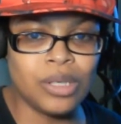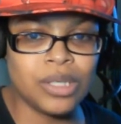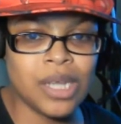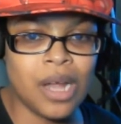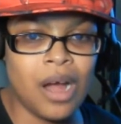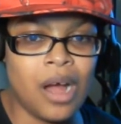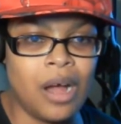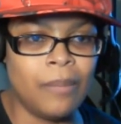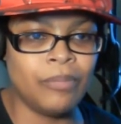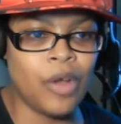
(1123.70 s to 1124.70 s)
Also, it
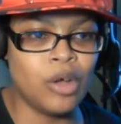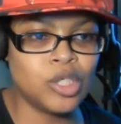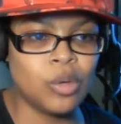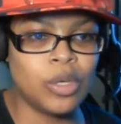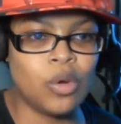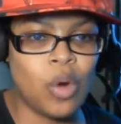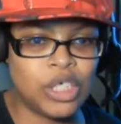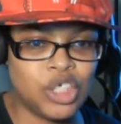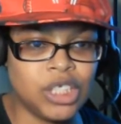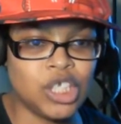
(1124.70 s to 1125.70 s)
questions. Huey
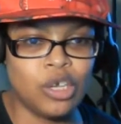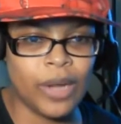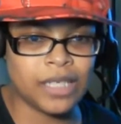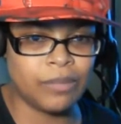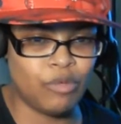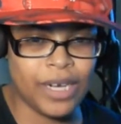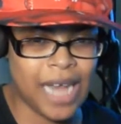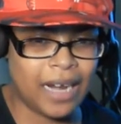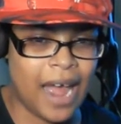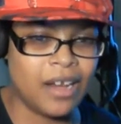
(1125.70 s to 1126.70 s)
has a great tagline:
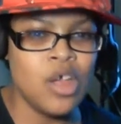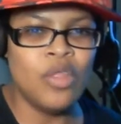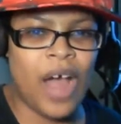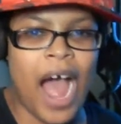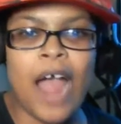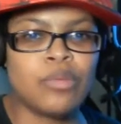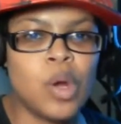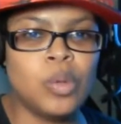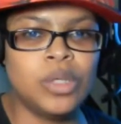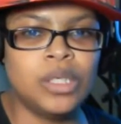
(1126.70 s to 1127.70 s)
"The high road
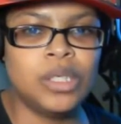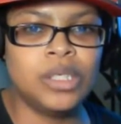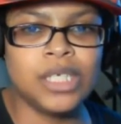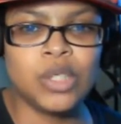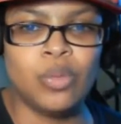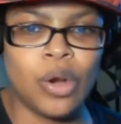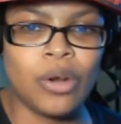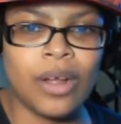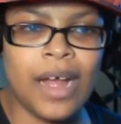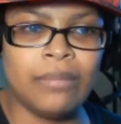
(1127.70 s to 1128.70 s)
doesn't work.
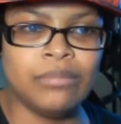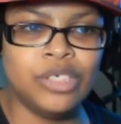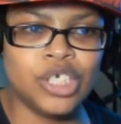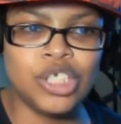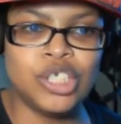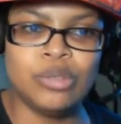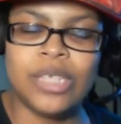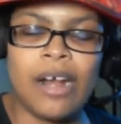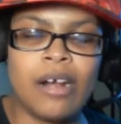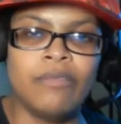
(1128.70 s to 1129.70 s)
I'm just so tired
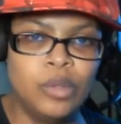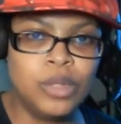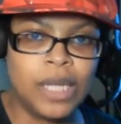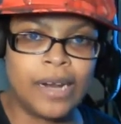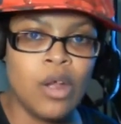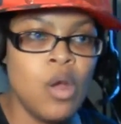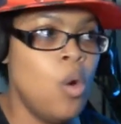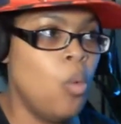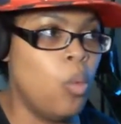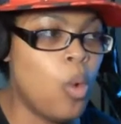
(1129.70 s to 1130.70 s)
of losing."
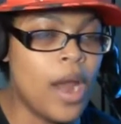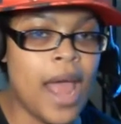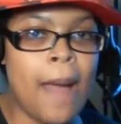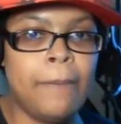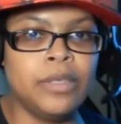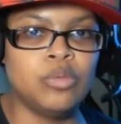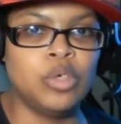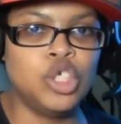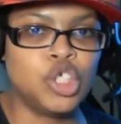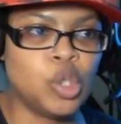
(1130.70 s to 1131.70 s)
What happens when you're
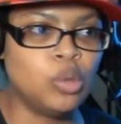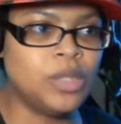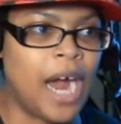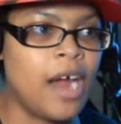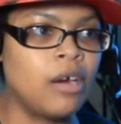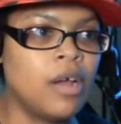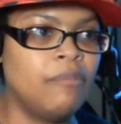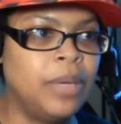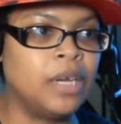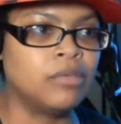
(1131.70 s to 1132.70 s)
so tired of being
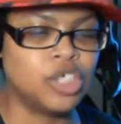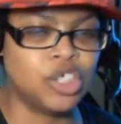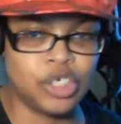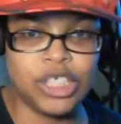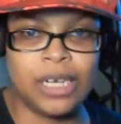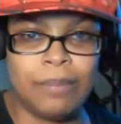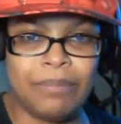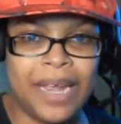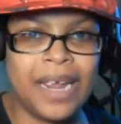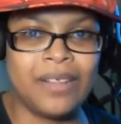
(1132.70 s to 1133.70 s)
restricted and
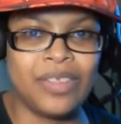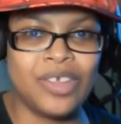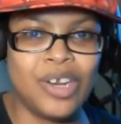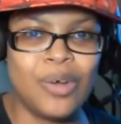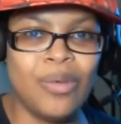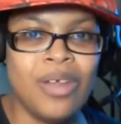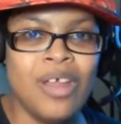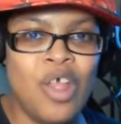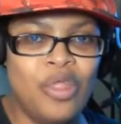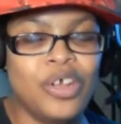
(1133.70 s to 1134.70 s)
playing, the
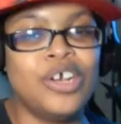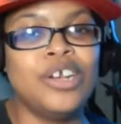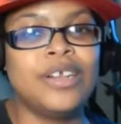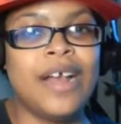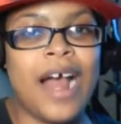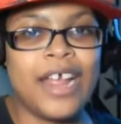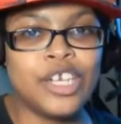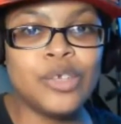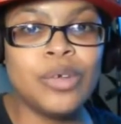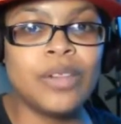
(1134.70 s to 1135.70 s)
good guy and doing
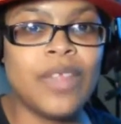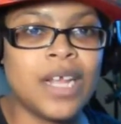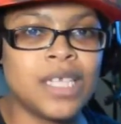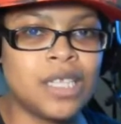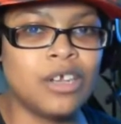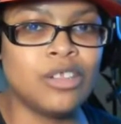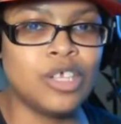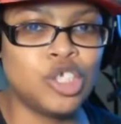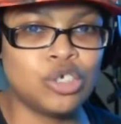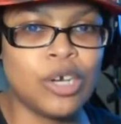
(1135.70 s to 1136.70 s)
things the
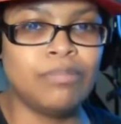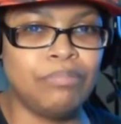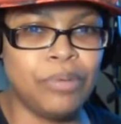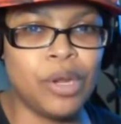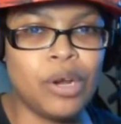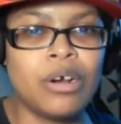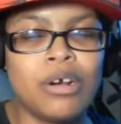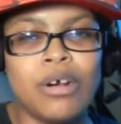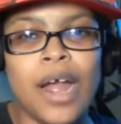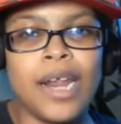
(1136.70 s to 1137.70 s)
straight
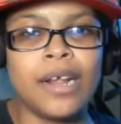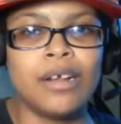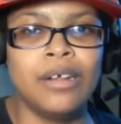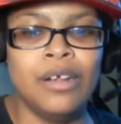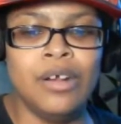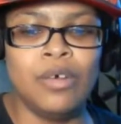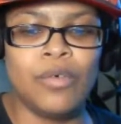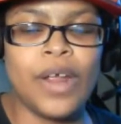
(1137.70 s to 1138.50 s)
bureaucratic red